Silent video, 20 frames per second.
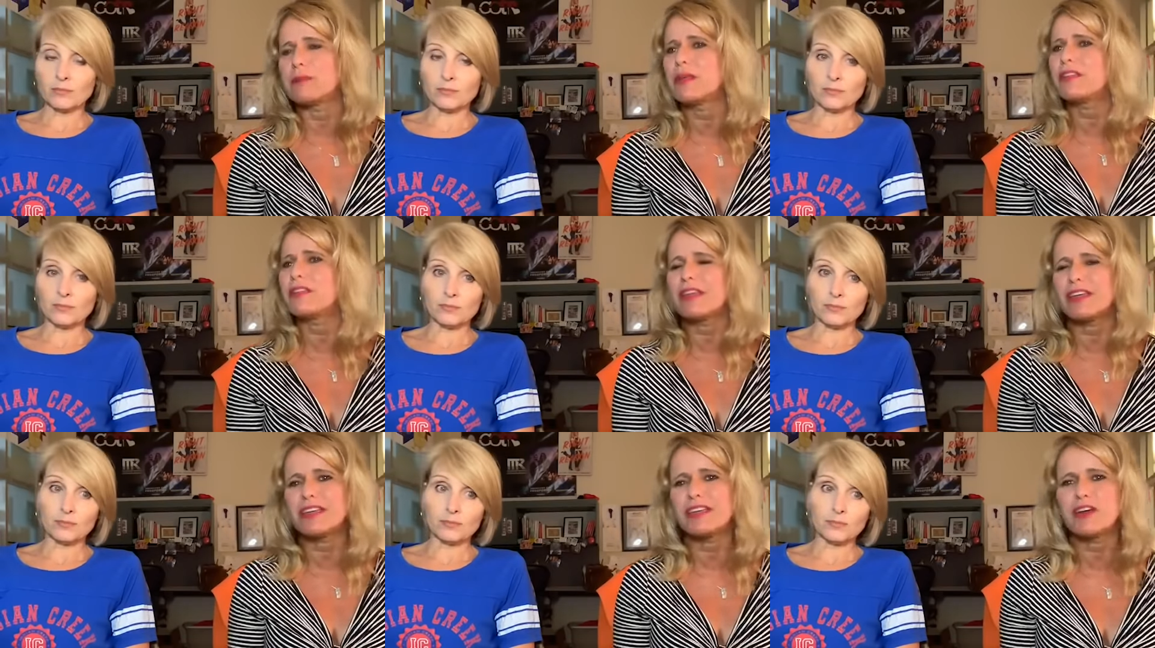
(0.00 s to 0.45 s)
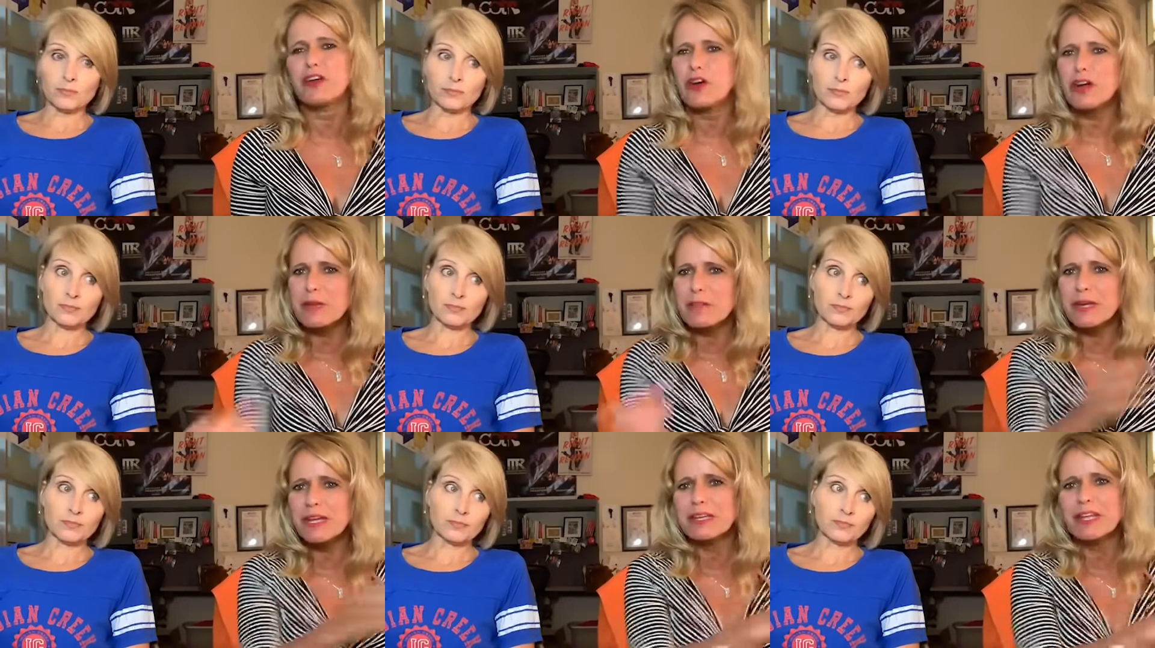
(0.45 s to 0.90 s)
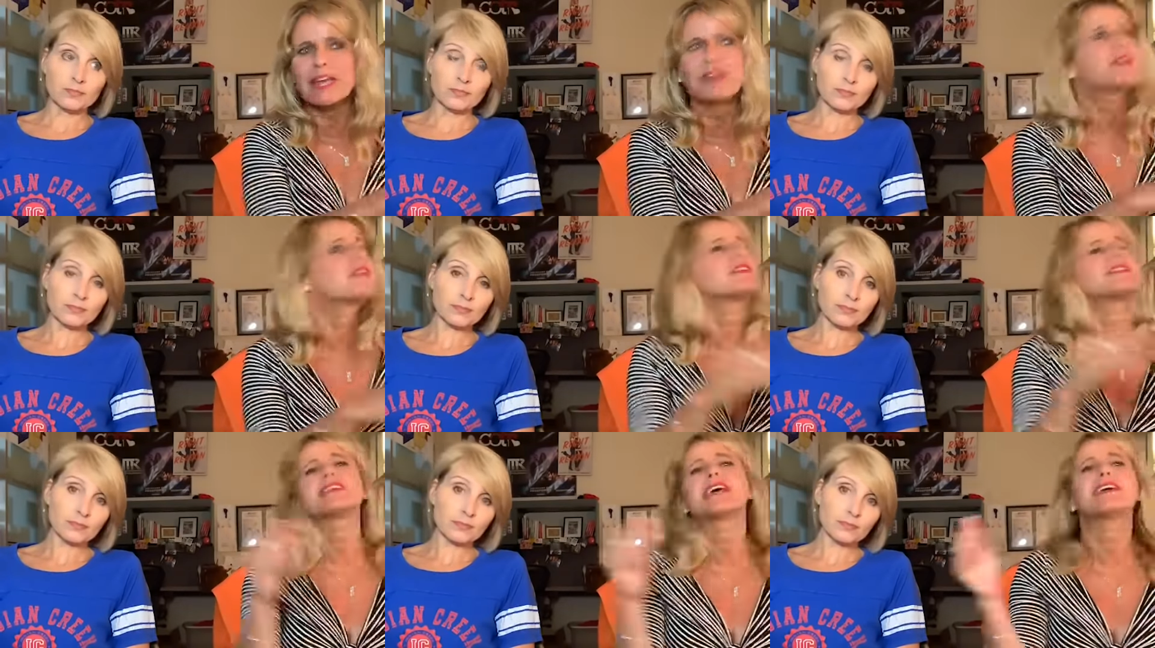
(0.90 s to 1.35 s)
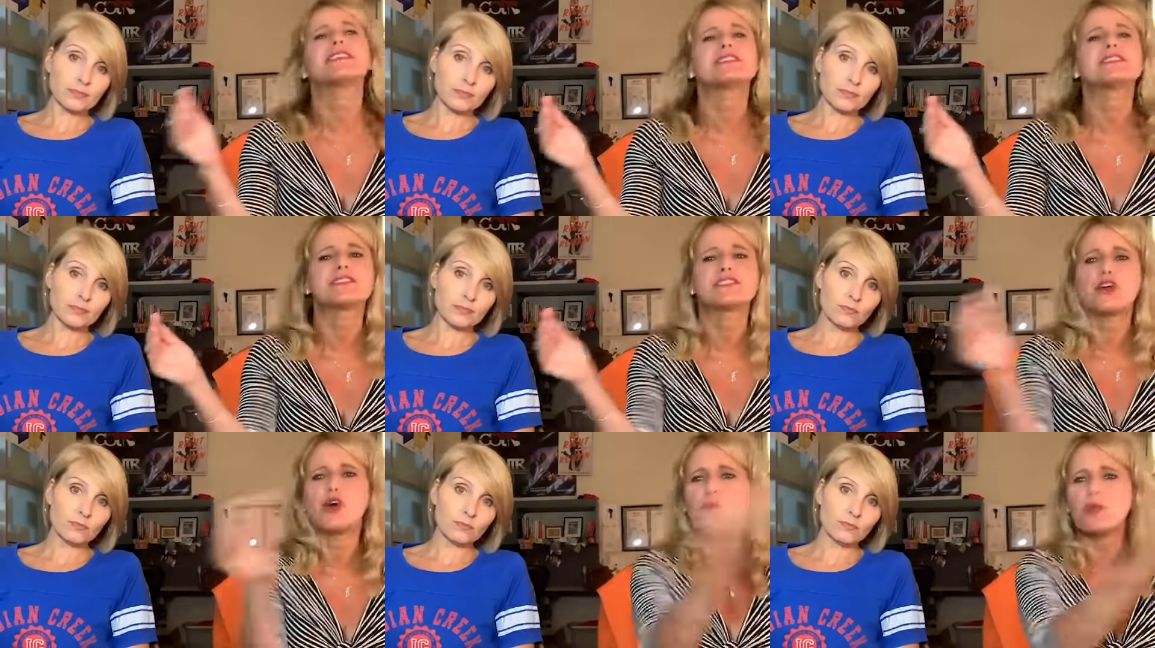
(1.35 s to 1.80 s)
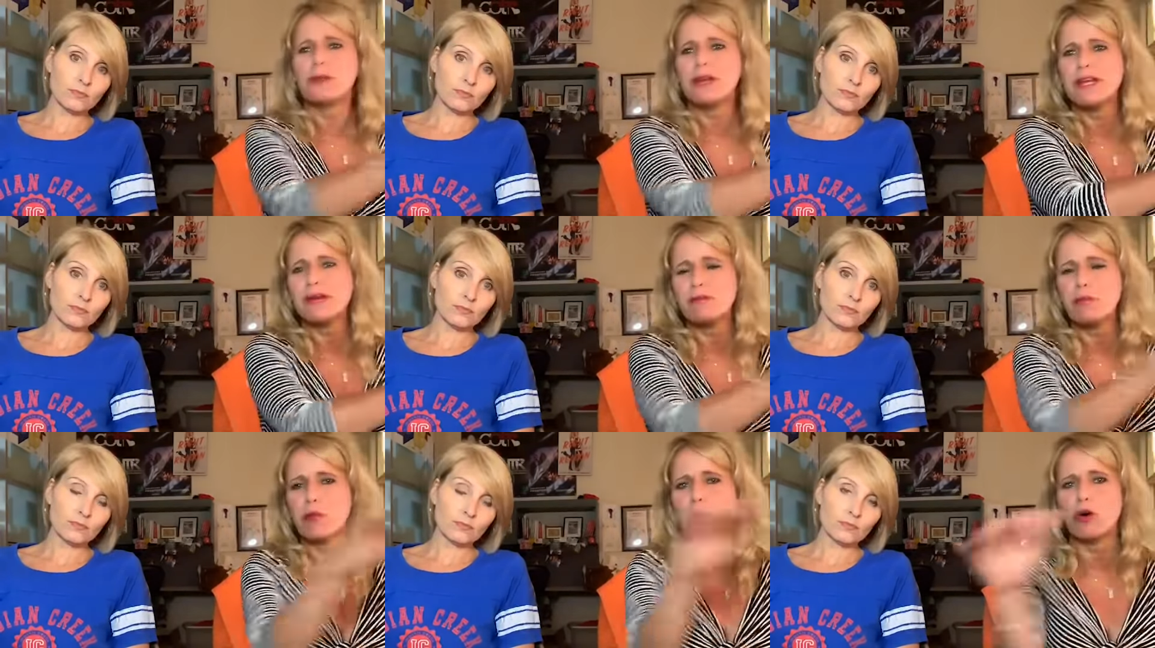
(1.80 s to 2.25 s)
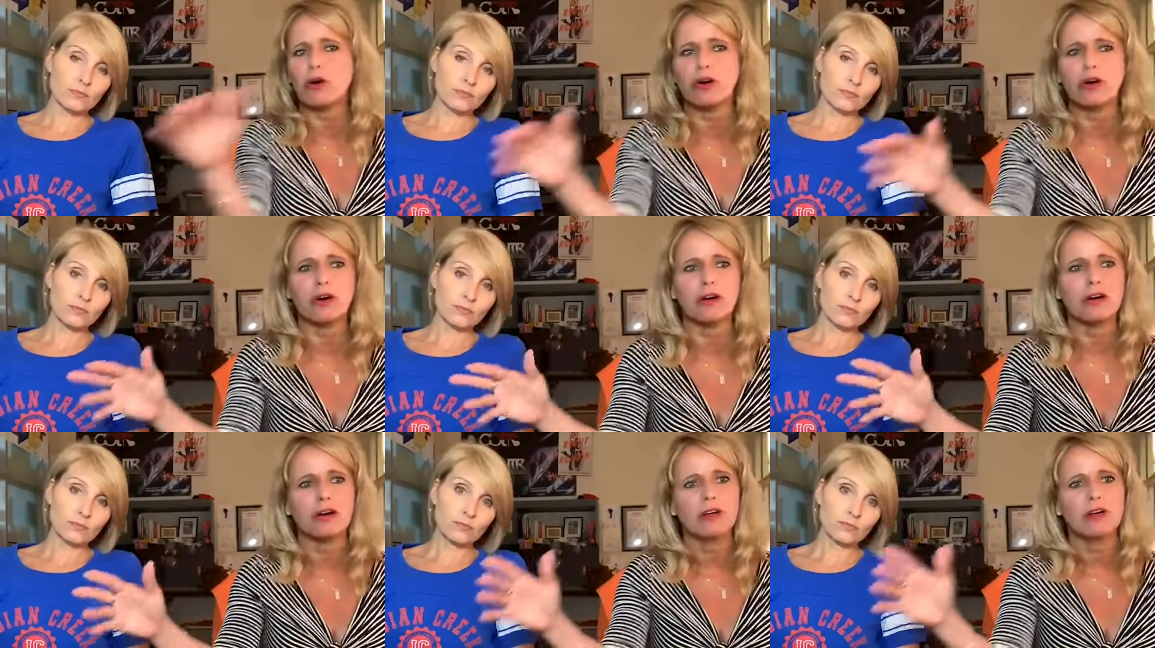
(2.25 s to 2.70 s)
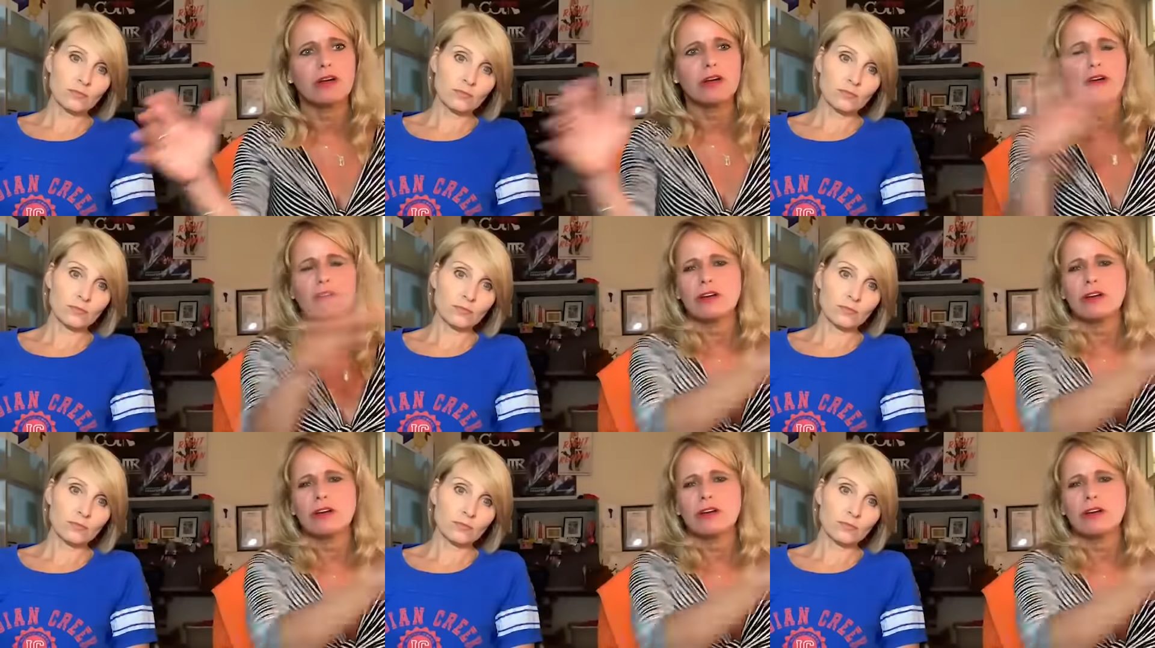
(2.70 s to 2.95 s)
Speaker 1: I mean, that you know what I mean? Like this has so many more